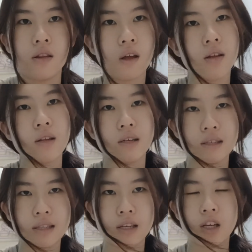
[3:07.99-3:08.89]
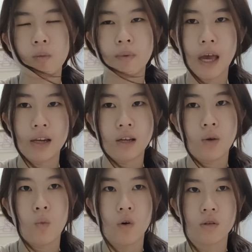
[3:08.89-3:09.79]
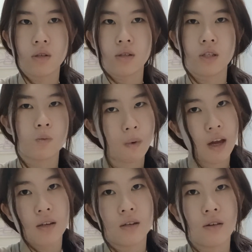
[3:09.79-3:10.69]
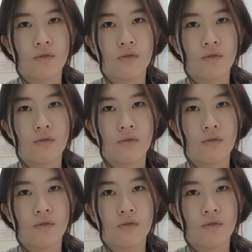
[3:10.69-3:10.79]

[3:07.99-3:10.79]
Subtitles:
Not a single penny was spent.